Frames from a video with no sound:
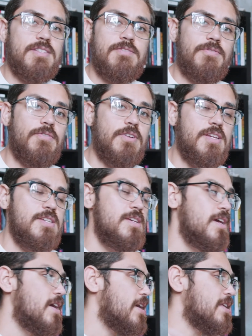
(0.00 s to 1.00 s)
It's free.
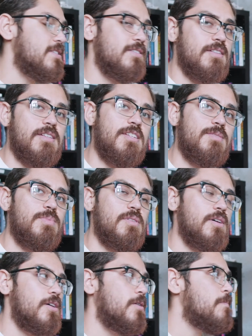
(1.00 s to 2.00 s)
It's in the links
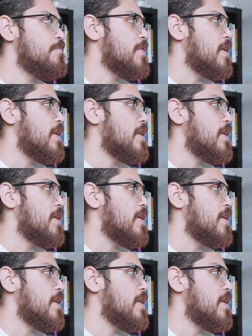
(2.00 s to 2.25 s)
below.